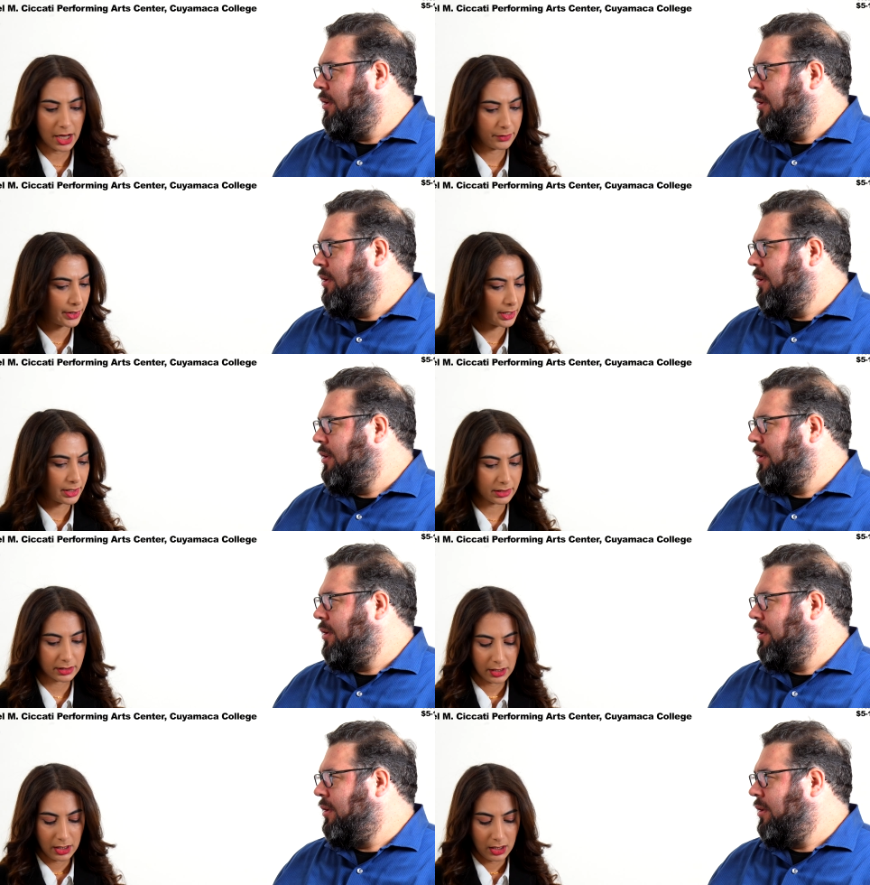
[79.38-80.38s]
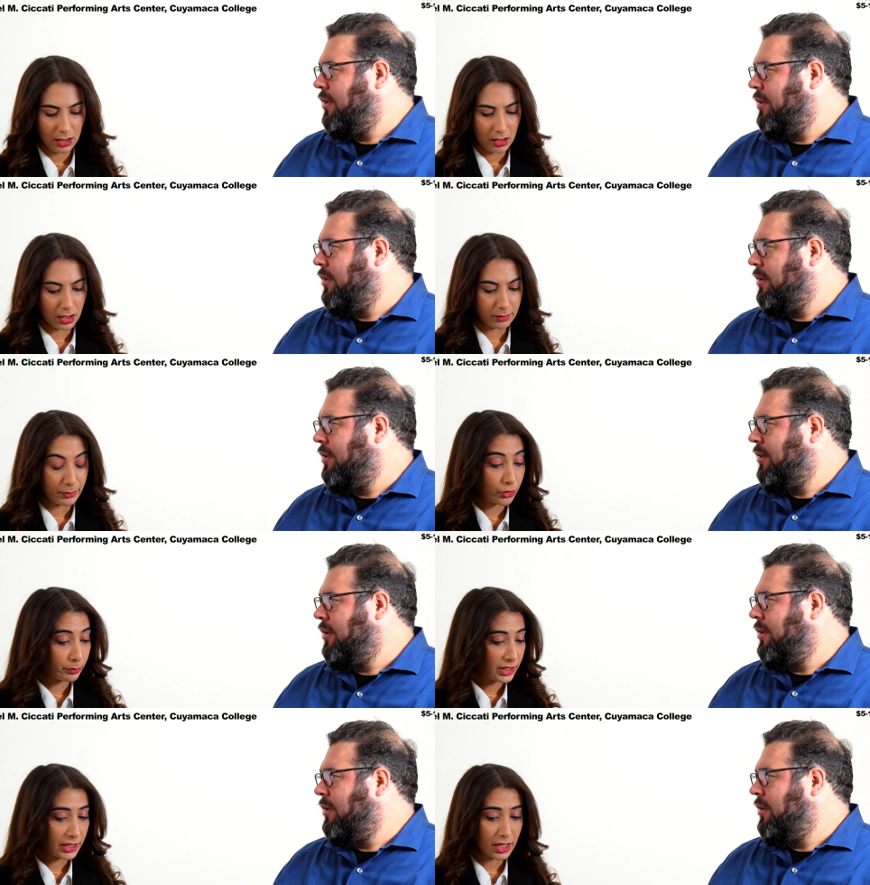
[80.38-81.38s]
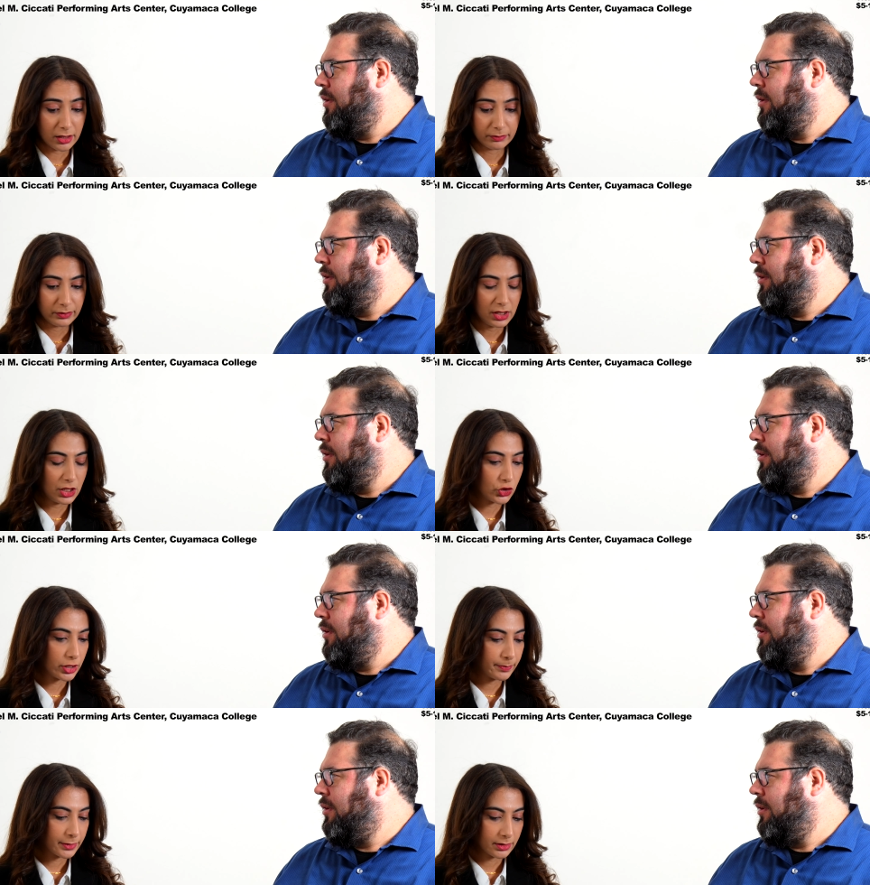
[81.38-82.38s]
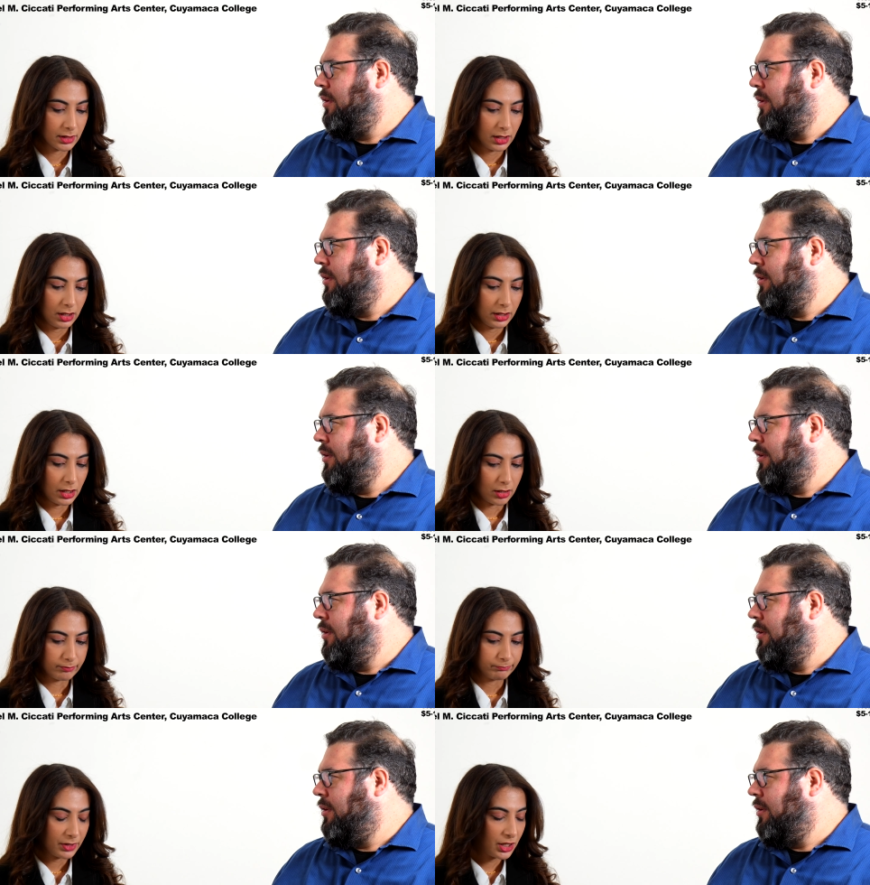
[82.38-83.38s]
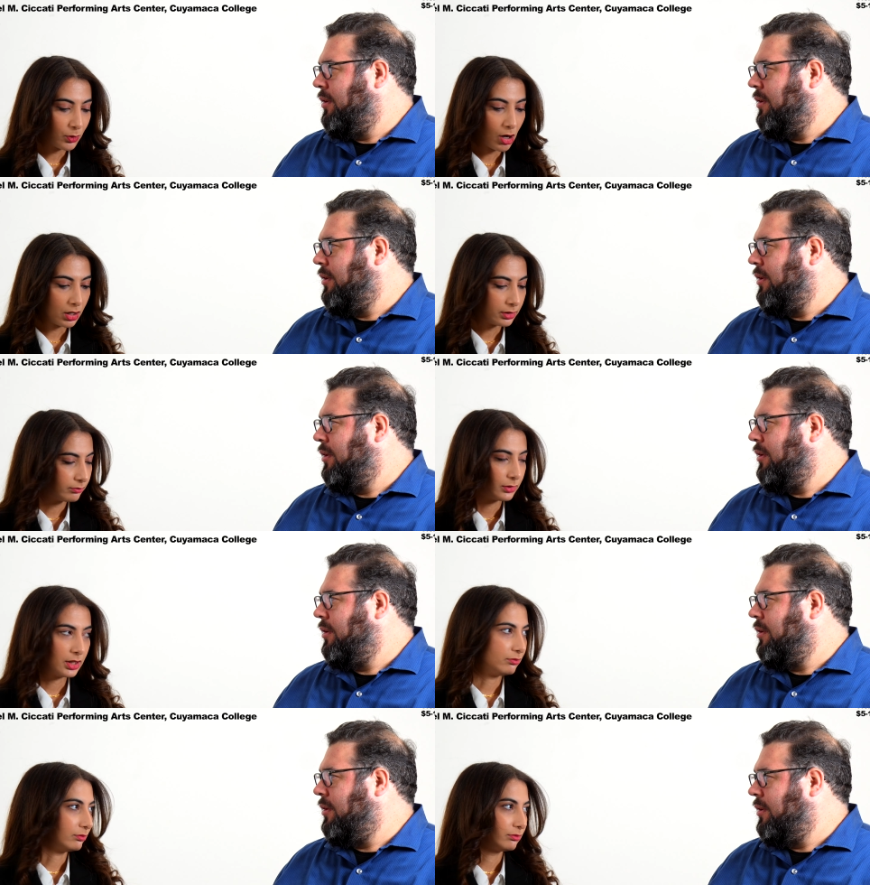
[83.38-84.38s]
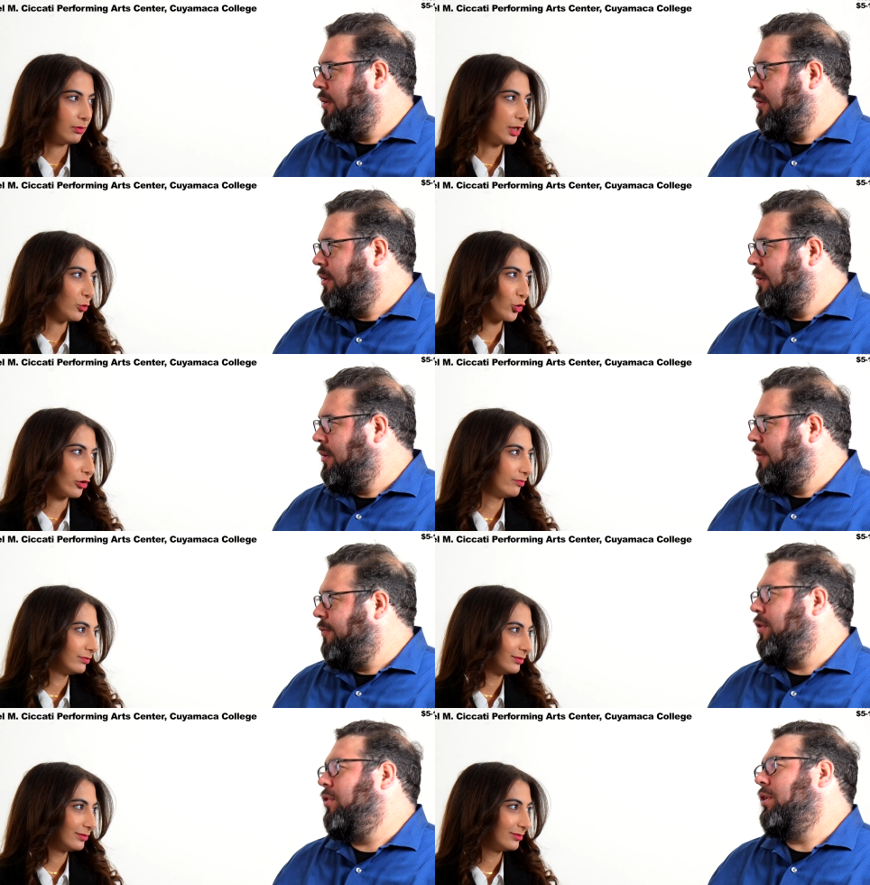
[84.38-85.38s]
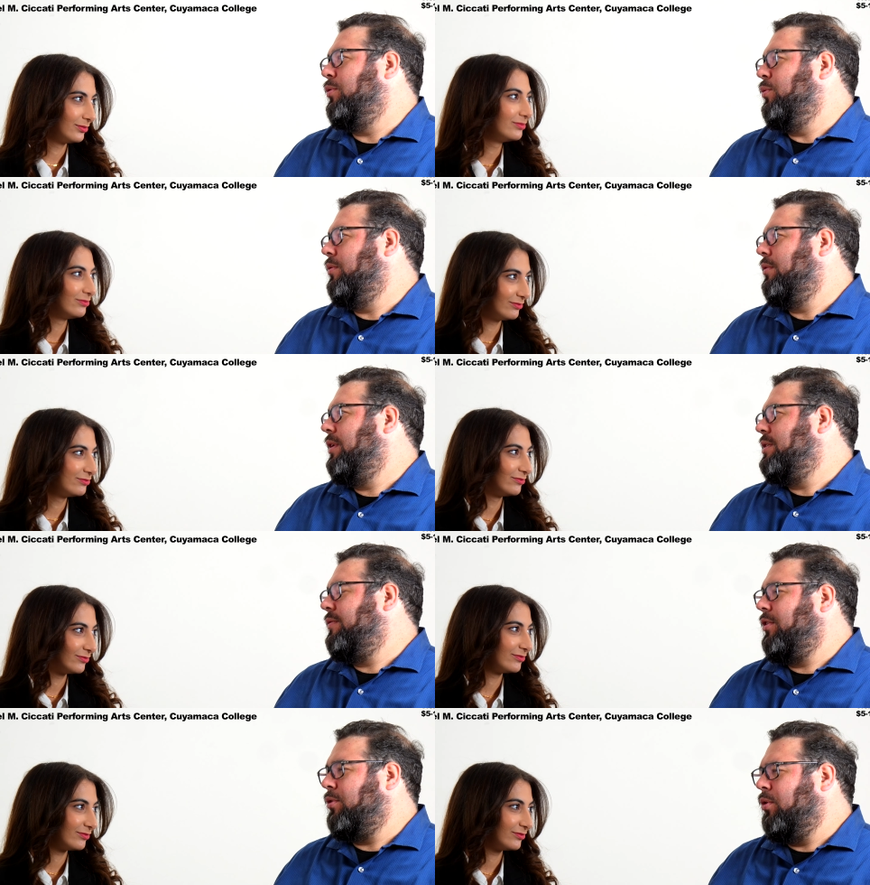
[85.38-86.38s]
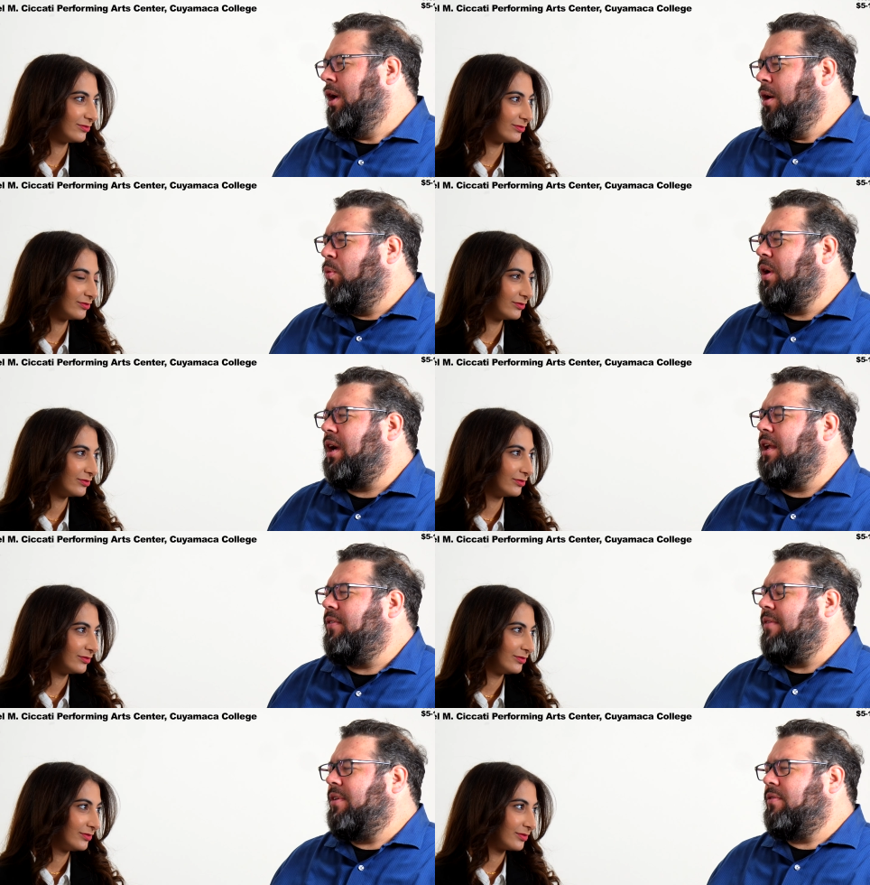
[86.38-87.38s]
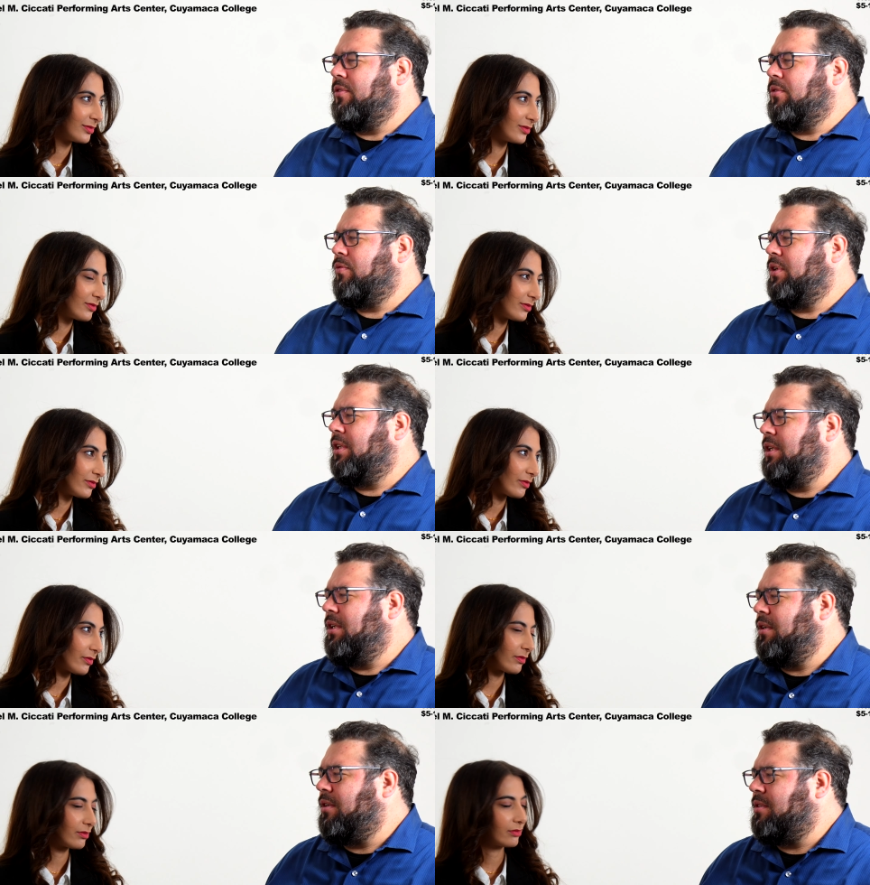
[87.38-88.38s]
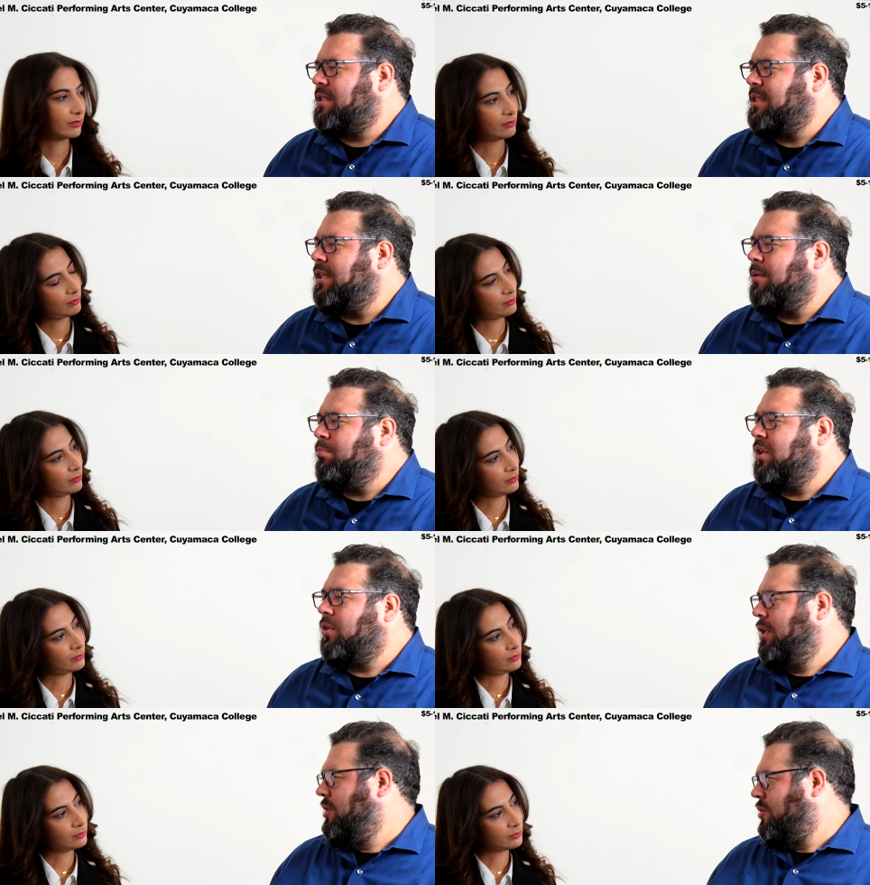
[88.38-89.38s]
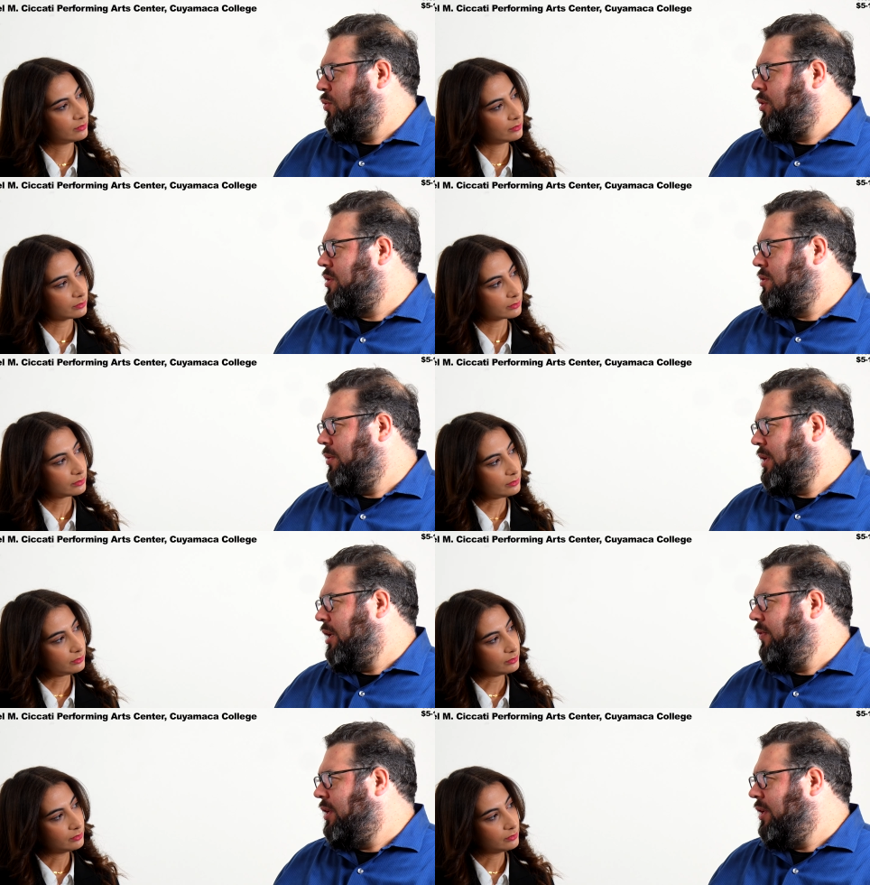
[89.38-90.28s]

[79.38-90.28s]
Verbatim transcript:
Speaker 1: Iraq, um, Armenia, Egypt, um, Iran, and many more.
Speaker 2: Very cool. That's very cool. What kind of, I've never really seen a Middle East orchestra. What kind of